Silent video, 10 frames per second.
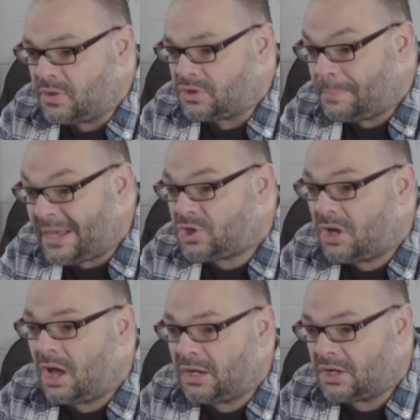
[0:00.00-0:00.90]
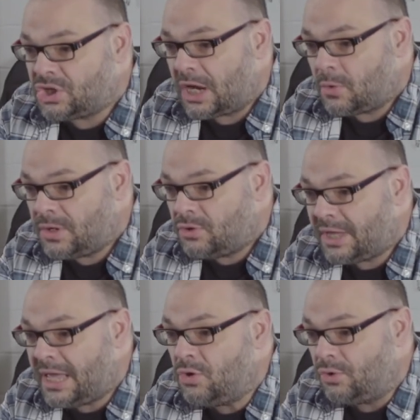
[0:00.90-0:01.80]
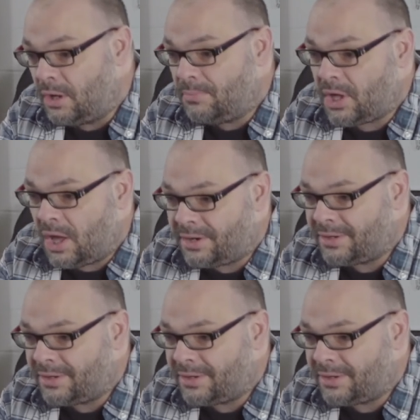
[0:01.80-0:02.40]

whether it's a picture card, like a Jack, Queen or a King, or a number card.